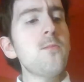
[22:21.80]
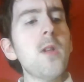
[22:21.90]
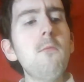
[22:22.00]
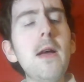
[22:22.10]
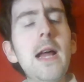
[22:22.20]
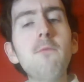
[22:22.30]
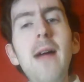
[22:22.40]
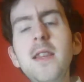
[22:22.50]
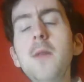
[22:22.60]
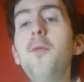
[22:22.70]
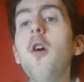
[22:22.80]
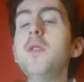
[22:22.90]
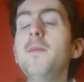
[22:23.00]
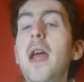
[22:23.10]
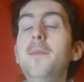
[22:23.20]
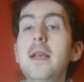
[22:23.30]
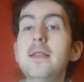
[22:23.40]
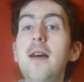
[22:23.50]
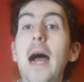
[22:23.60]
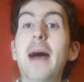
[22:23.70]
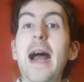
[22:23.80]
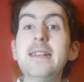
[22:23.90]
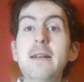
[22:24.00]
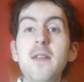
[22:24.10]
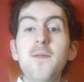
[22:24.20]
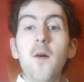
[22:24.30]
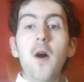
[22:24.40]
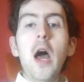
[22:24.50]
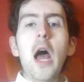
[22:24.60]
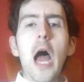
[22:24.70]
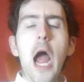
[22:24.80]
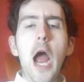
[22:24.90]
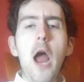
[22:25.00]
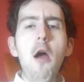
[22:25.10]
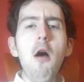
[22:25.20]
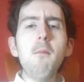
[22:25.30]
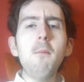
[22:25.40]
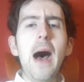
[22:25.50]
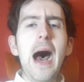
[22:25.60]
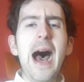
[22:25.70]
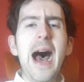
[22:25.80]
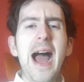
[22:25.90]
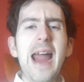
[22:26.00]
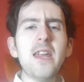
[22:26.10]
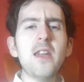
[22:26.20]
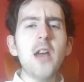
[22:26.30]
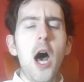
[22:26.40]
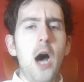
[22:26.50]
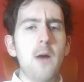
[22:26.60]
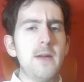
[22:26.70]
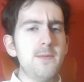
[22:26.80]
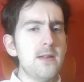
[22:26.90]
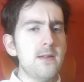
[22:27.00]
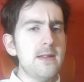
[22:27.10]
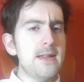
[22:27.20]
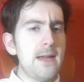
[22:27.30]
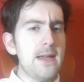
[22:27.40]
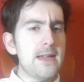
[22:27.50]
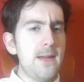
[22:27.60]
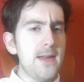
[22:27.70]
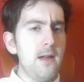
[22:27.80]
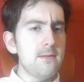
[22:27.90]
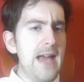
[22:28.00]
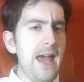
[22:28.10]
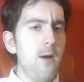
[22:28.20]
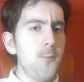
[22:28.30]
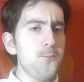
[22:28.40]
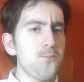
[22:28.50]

When I read the book for the very first time, I generally thought, "Oh my God, they've killed Gale."